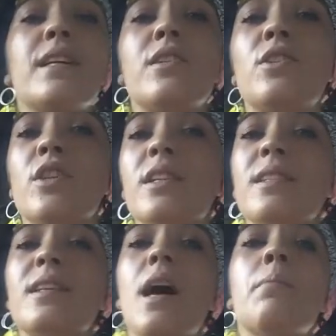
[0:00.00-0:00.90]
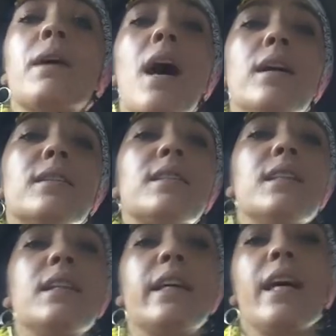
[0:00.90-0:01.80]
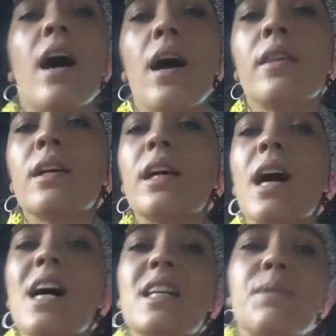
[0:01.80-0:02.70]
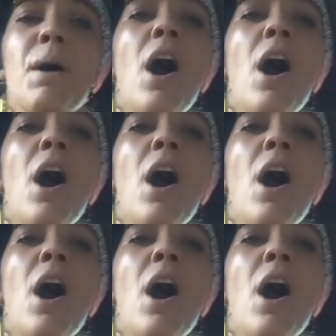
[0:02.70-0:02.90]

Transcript: it's just I'm constantly on the cusp